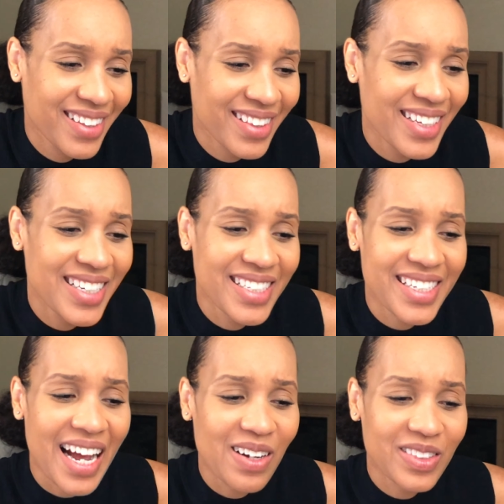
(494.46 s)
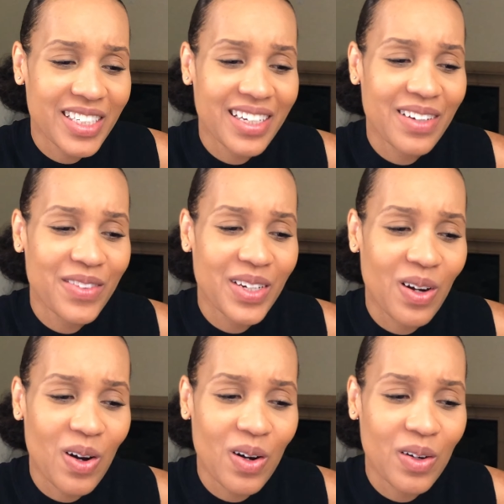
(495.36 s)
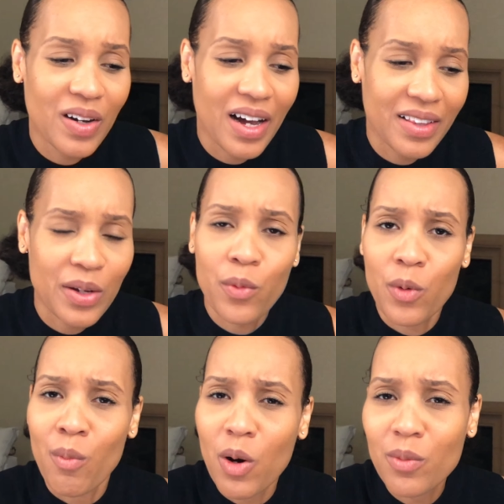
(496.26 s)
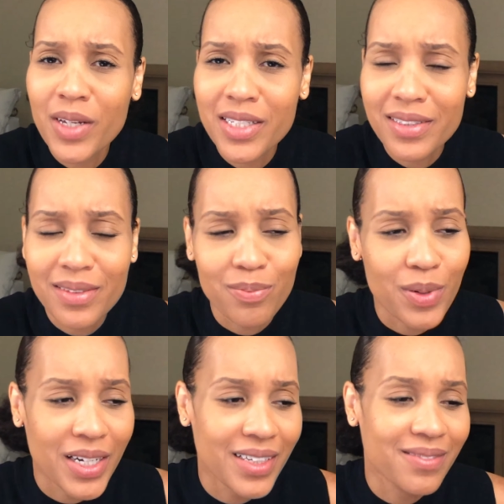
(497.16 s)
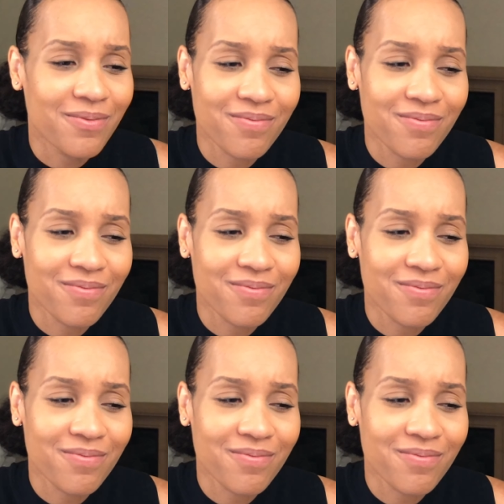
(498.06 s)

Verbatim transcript: the nostalgia of it all, there were moments, but